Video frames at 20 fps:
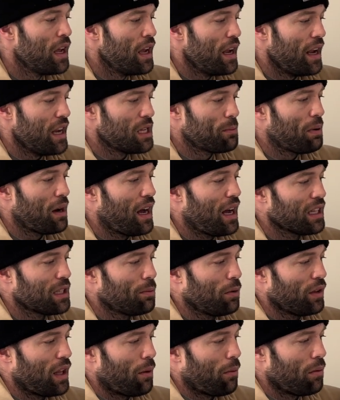It is
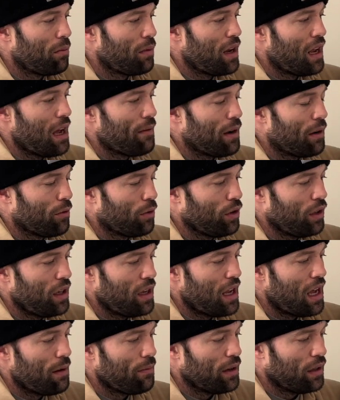possible that when we have a really
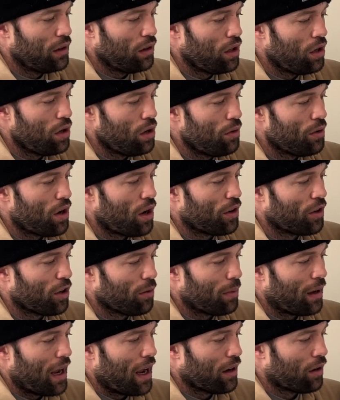heavy load on our
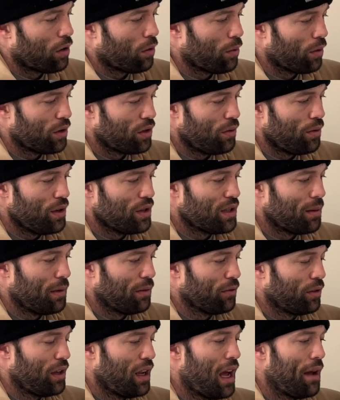back, or we're doing something
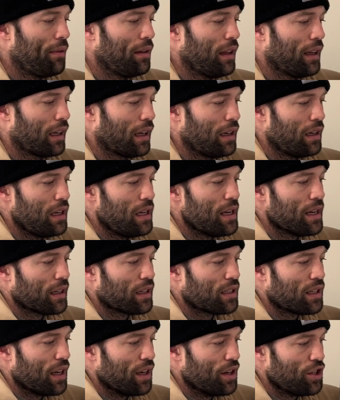really heavy like a knee
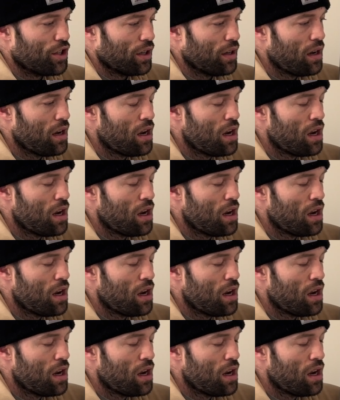extension,